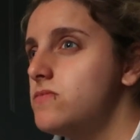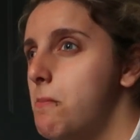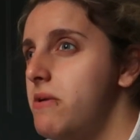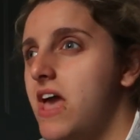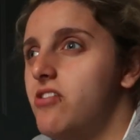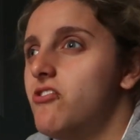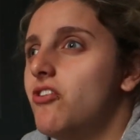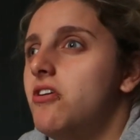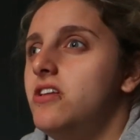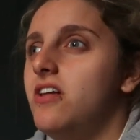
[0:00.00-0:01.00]
But yeah, it just
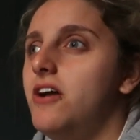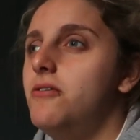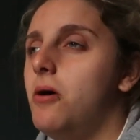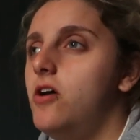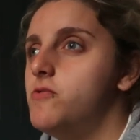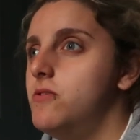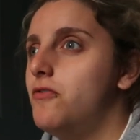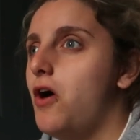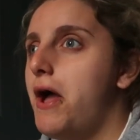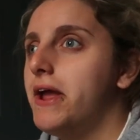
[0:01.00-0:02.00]
kind of like reminds me
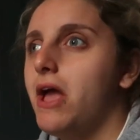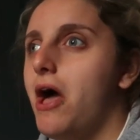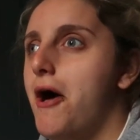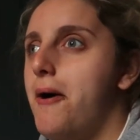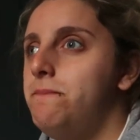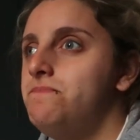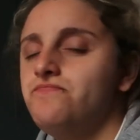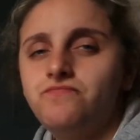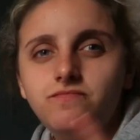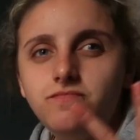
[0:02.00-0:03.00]
of like,
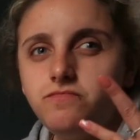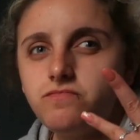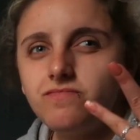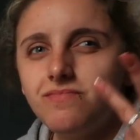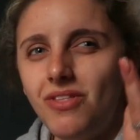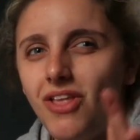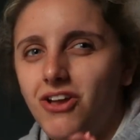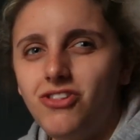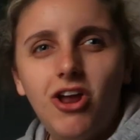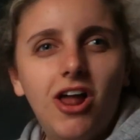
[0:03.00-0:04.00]

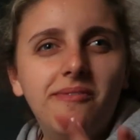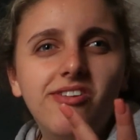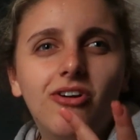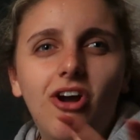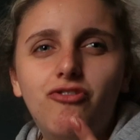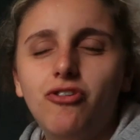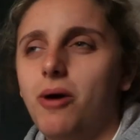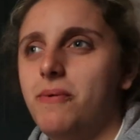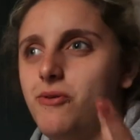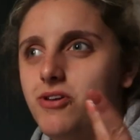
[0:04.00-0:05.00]
you know, like when you go to,
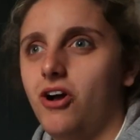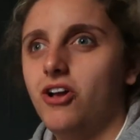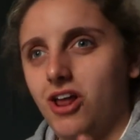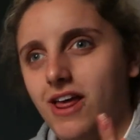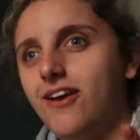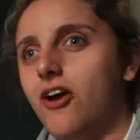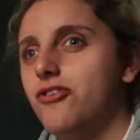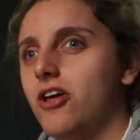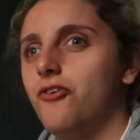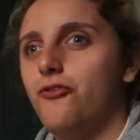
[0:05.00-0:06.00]
like when you're younger, like you go
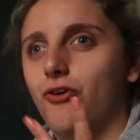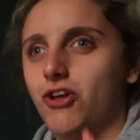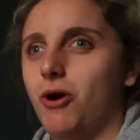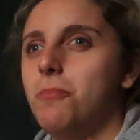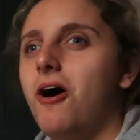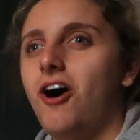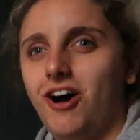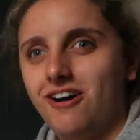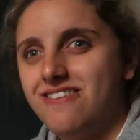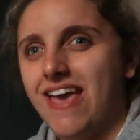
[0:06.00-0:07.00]
to like a 4-year-old
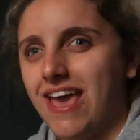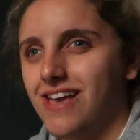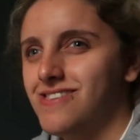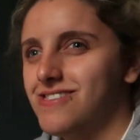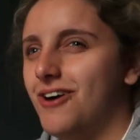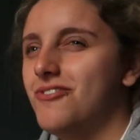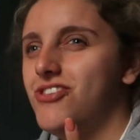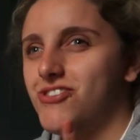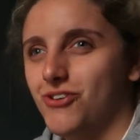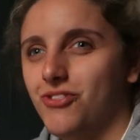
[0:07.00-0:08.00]
party and stuff, and
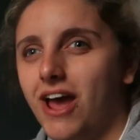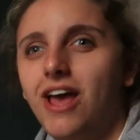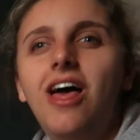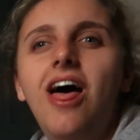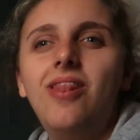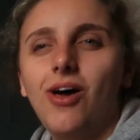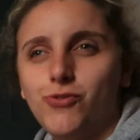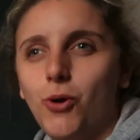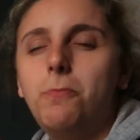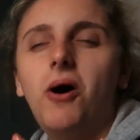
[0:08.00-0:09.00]
it's sort of like that
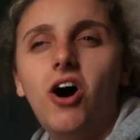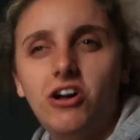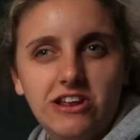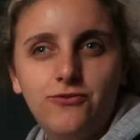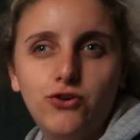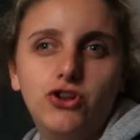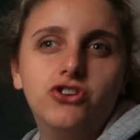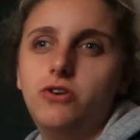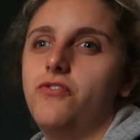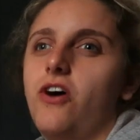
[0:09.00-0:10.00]
sort of party food, you
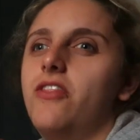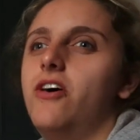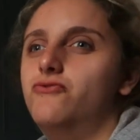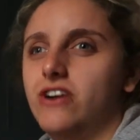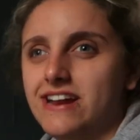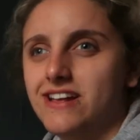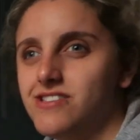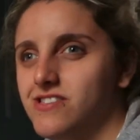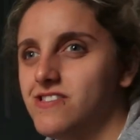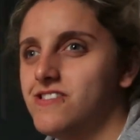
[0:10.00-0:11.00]
know, with like the
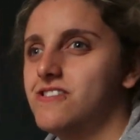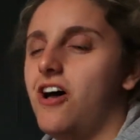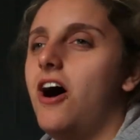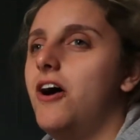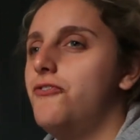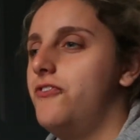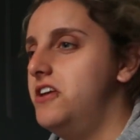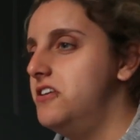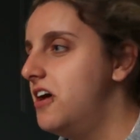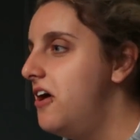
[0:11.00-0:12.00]
rings and stuff,
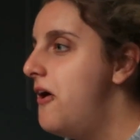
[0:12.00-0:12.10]
and